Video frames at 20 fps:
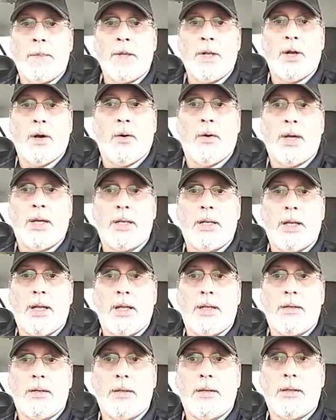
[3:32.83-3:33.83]

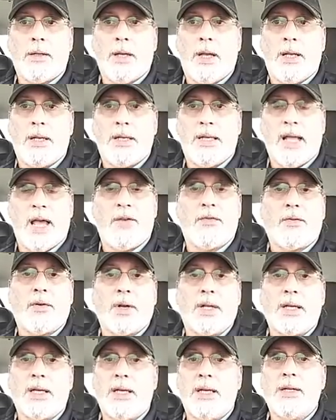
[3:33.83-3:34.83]
it
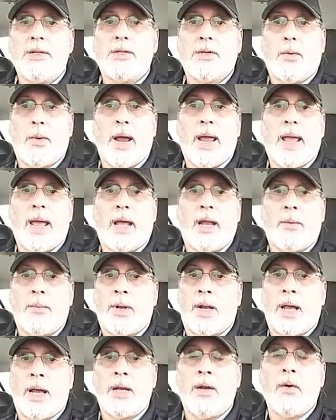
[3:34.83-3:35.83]
definitely eats away at
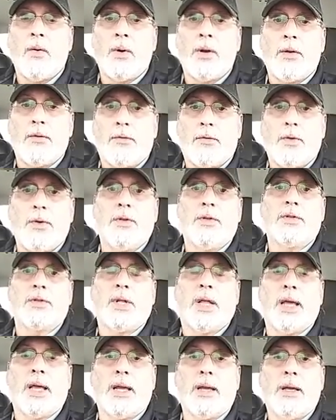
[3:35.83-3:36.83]
him. And I know what it feels
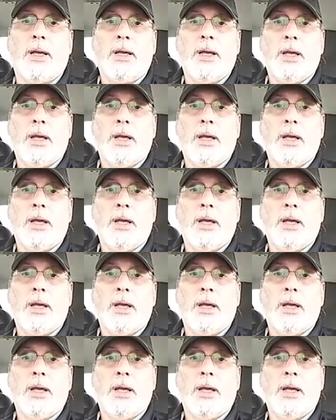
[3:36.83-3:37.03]
like